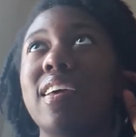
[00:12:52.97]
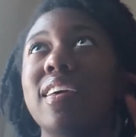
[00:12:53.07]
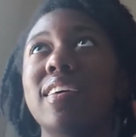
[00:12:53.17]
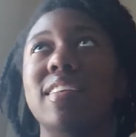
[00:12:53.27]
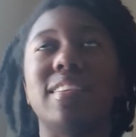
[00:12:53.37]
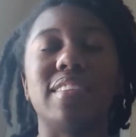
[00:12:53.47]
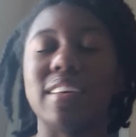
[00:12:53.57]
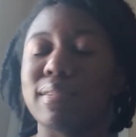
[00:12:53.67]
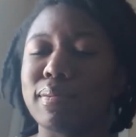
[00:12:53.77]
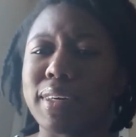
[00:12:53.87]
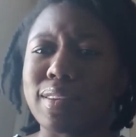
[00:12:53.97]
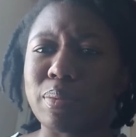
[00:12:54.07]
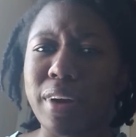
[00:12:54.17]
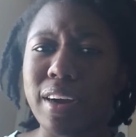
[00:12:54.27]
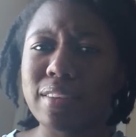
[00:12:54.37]
it takes me by
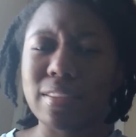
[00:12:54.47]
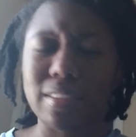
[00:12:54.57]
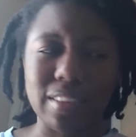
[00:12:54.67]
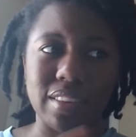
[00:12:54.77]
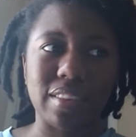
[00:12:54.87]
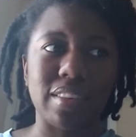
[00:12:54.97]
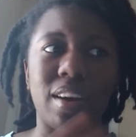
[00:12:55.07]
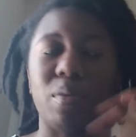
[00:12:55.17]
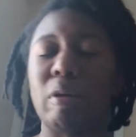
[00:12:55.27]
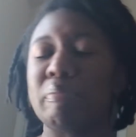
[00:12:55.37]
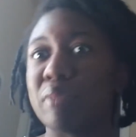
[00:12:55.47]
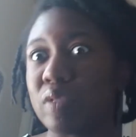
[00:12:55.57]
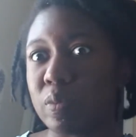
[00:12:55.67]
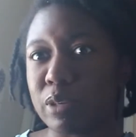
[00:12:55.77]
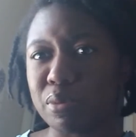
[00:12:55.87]
surprise because that's not what
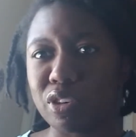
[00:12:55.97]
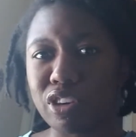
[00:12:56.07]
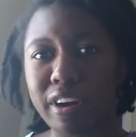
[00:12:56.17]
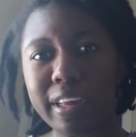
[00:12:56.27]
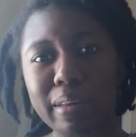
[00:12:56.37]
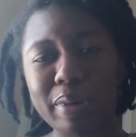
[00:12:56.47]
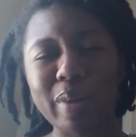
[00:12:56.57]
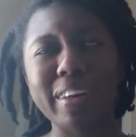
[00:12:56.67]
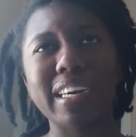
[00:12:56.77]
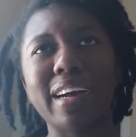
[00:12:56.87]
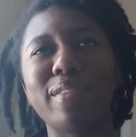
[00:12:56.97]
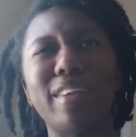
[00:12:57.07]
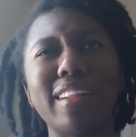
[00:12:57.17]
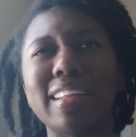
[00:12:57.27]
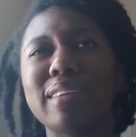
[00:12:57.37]
most people are talking about right now.
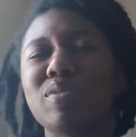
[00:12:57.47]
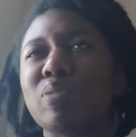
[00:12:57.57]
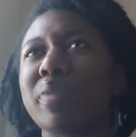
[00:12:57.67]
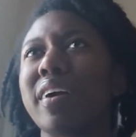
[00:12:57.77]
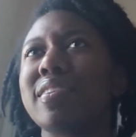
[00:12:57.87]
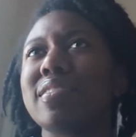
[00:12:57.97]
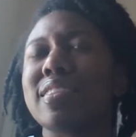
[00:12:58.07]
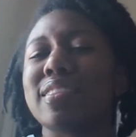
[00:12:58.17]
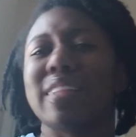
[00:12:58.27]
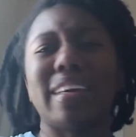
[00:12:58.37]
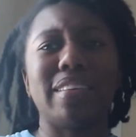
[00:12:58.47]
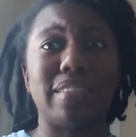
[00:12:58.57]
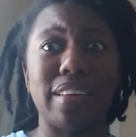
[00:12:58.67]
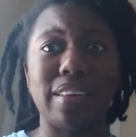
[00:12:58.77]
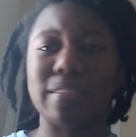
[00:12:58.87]
Not that I'm surprised that they
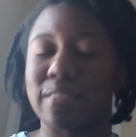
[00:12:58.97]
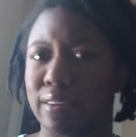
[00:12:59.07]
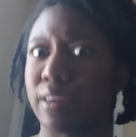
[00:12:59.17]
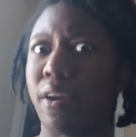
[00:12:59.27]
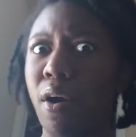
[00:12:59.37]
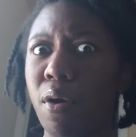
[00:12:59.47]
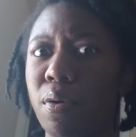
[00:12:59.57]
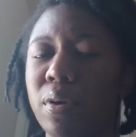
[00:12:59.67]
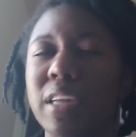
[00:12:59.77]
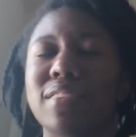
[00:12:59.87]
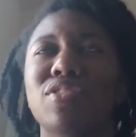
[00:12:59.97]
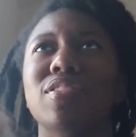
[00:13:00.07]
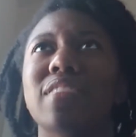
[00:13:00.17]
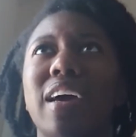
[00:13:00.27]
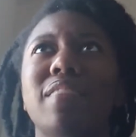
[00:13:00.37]
exist, because I know. It's
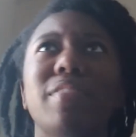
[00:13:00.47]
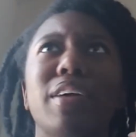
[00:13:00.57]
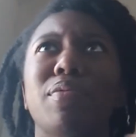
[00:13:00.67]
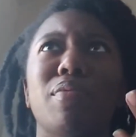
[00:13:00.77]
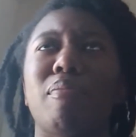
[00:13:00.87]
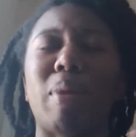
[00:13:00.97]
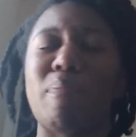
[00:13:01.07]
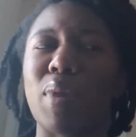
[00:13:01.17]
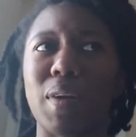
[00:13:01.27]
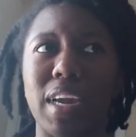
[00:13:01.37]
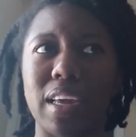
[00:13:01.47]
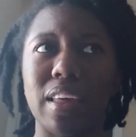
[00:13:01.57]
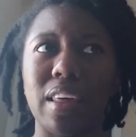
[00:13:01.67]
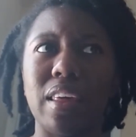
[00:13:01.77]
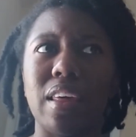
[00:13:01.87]
just kind of like remembering
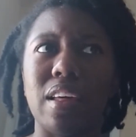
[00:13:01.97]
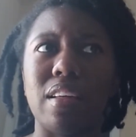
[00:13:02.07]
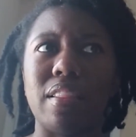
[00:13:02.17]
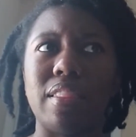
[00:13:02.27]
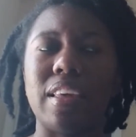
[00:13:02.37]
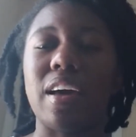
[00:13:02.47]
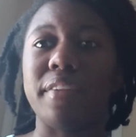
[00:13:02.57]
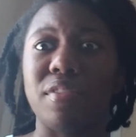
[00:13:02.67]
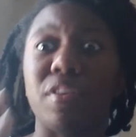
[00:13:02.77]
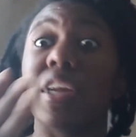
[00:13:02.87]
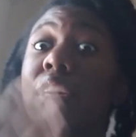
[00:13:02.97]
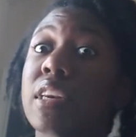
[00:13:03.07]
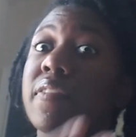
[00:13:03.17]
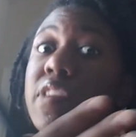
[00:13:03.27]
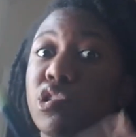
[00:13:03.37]
the other
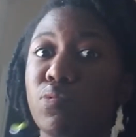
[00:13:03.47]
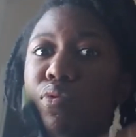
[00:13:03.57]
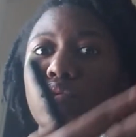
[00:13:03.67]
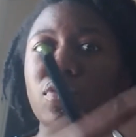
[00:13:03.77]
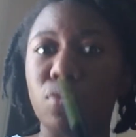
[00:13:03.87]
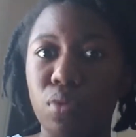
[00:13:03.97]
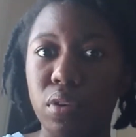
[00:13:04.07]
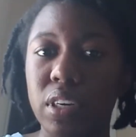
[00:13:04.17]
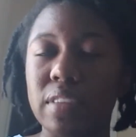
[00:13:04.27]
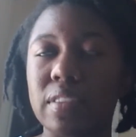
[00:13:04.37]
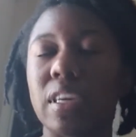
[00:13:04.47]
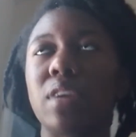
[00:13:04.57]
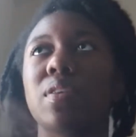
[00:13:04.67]
individual stories. Like you